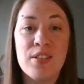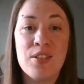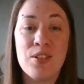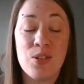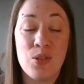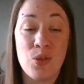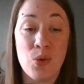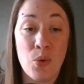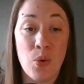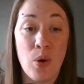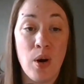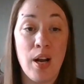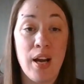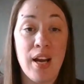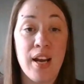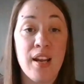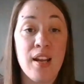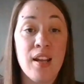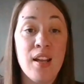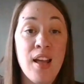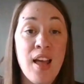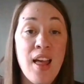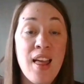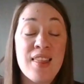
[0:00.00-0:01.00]
this
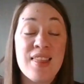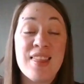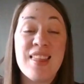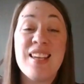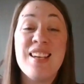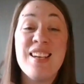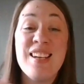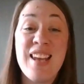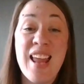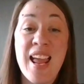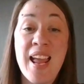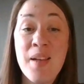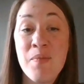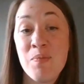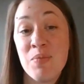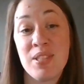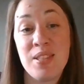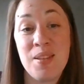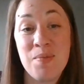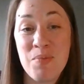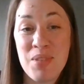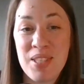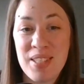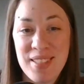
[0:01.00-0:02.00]
story, the
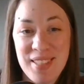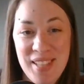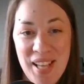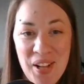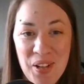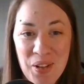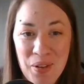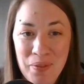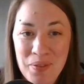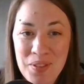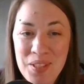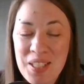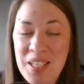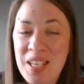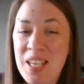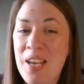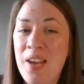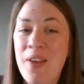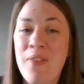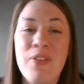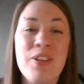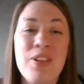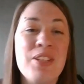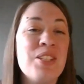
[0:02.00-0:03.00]
names themselves
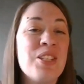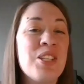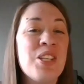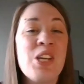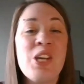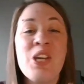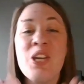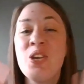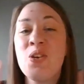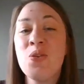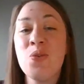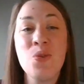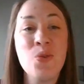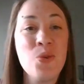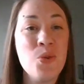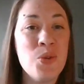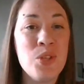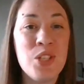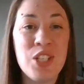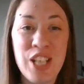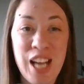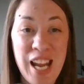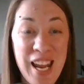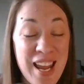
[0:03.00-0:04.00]
give us
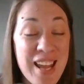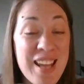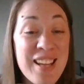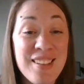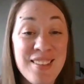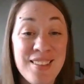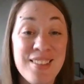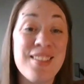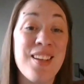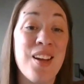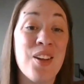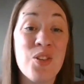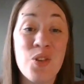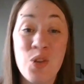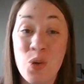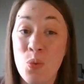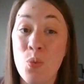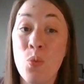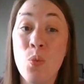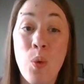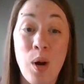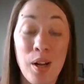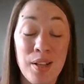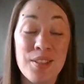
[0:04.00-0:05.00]
huge hints
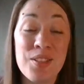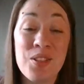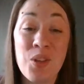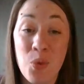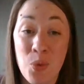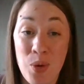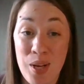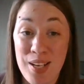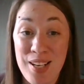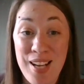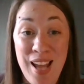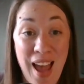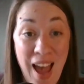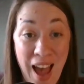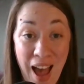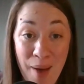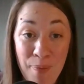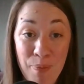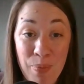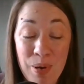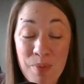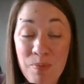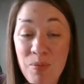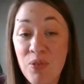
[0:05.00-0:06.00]
onto what's going to
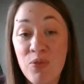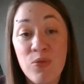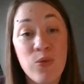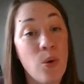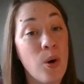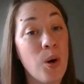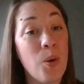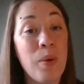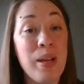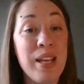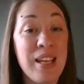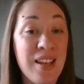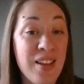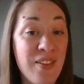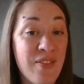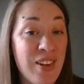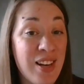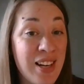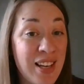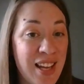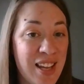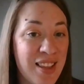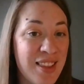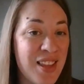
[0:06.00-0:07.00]
happen before we
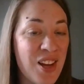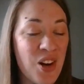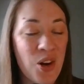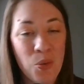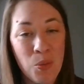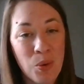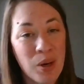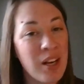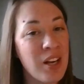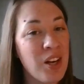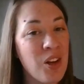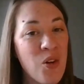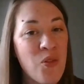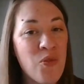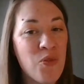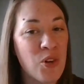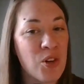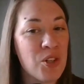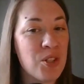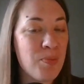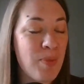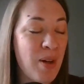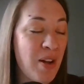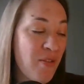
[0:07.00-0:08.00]
even get there. And we're going to go
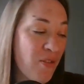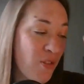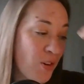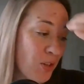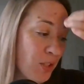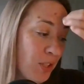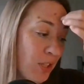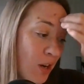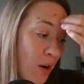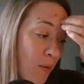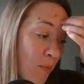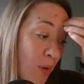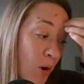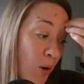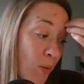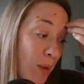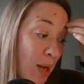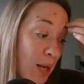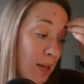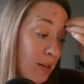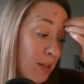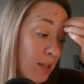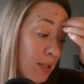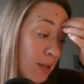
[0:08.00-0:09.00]
verse by verse in a
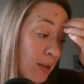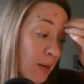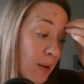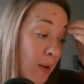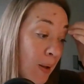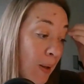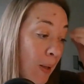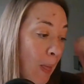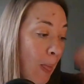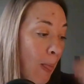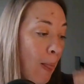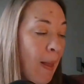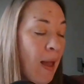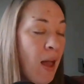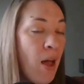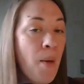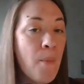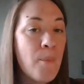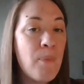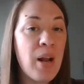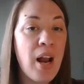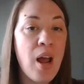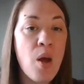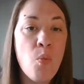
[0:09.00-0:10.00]
moment.
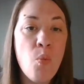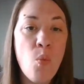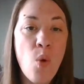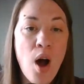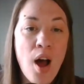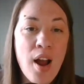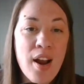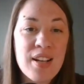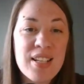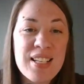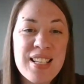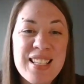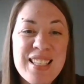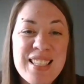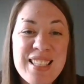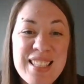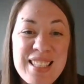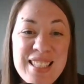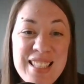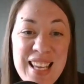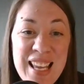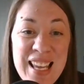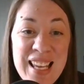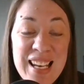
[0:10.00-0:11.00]
But I want to
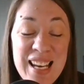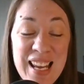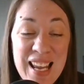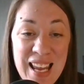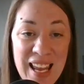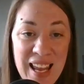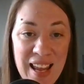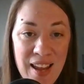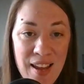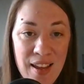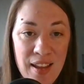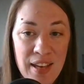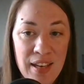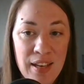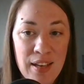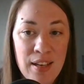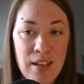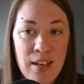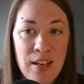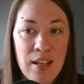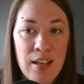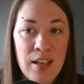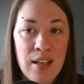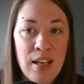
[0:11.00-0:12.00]
sit
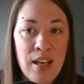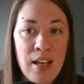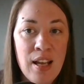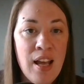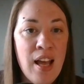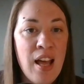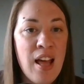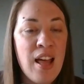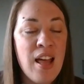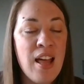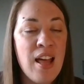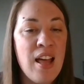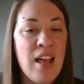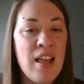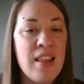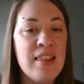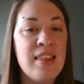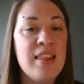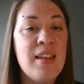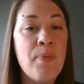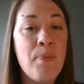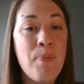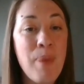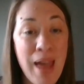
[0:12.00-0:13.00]
in
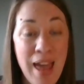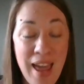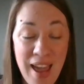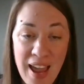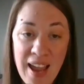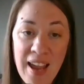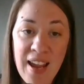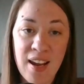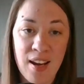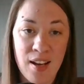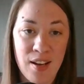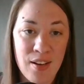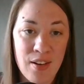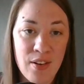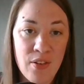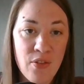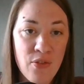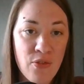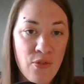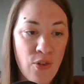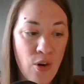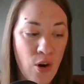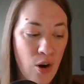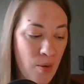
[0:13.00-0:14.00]
the pain
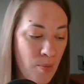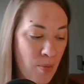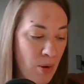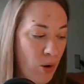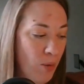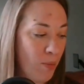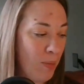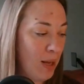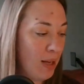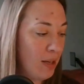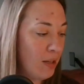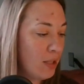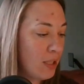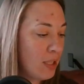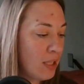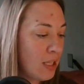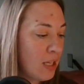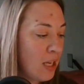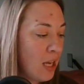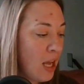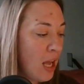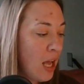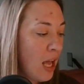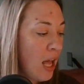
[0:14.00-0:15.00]
for a
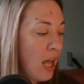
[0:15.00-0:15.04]
moment.